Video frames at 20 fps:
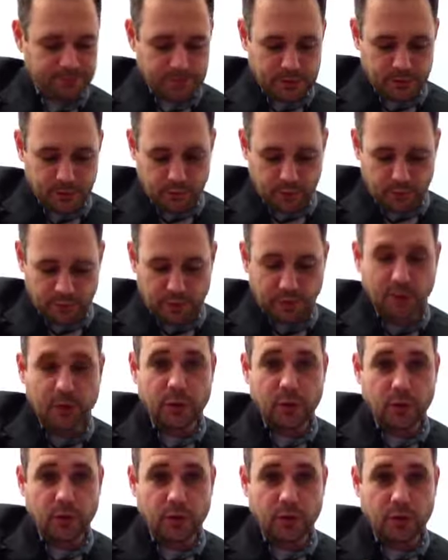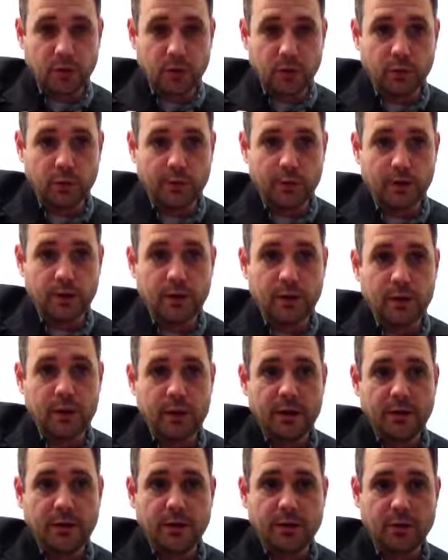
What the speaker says: But we're doubling the root of the chord there, and the